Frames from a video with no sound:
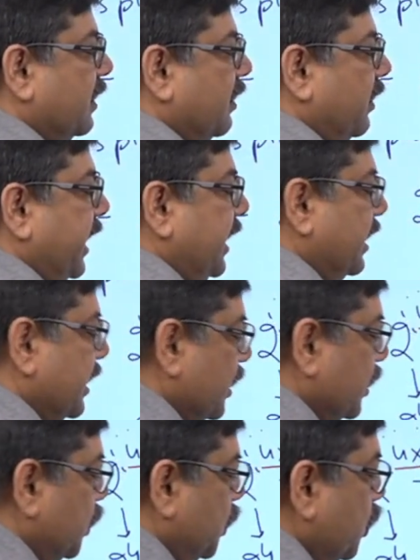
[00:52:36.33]
All right,
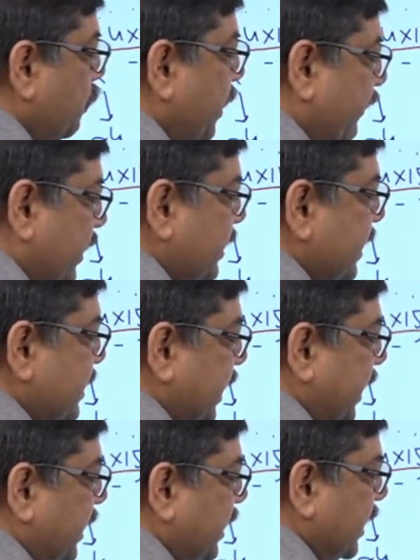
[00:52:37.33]
2 power
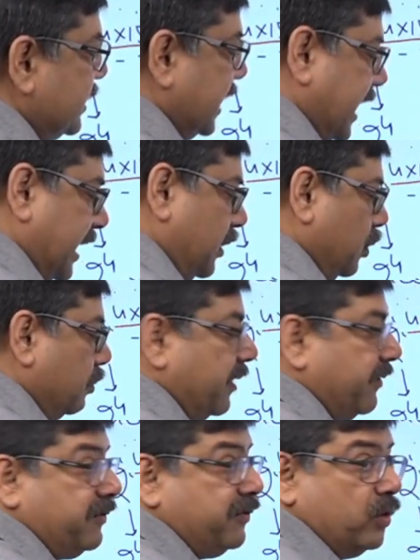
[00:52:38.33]
60 is again 2
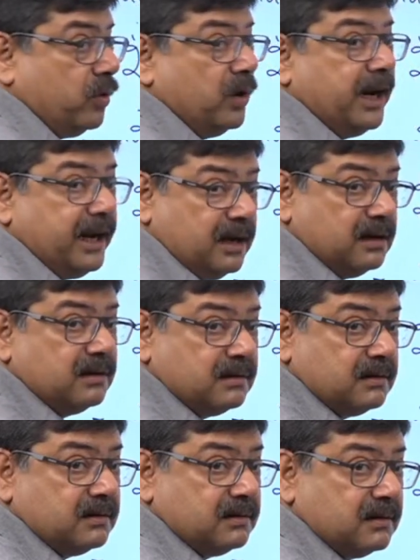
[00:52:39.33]
power 4 only.
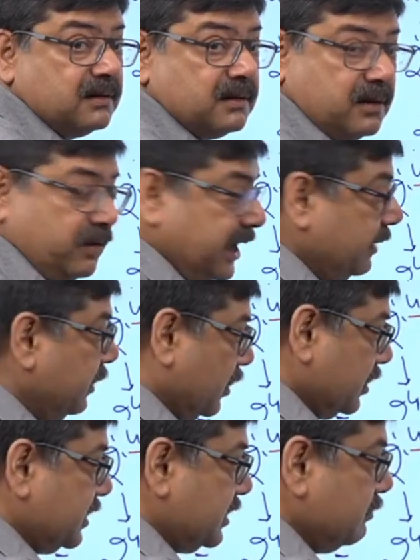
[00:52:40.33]
All right,
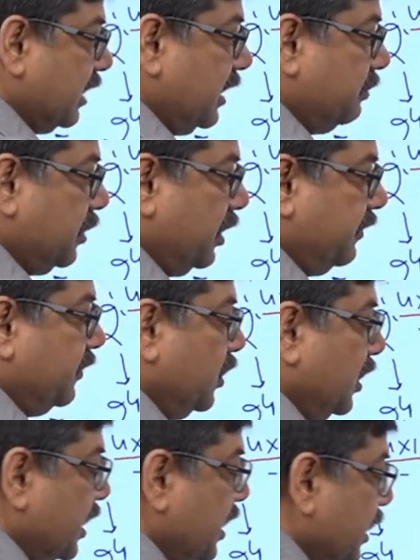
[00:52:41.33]
because this is multiple of 4.
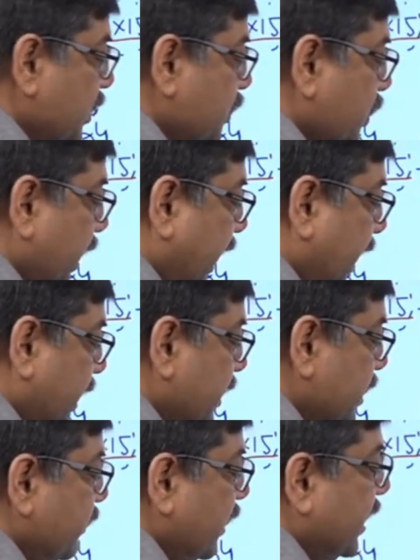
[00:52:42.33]
So here
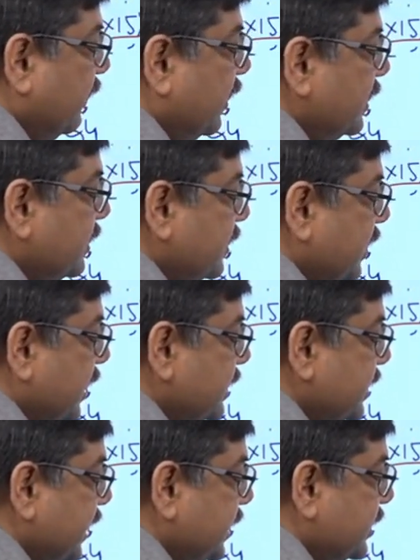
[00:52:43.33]
this will give us a
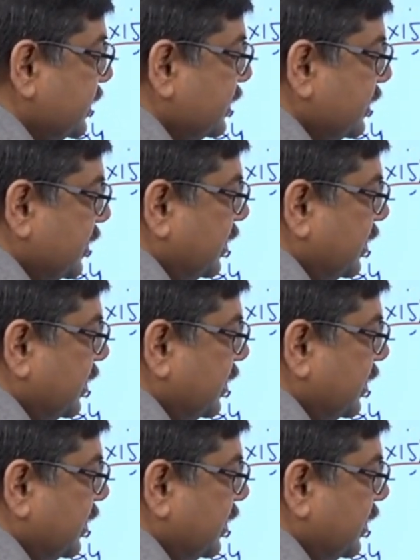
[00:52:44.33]
6.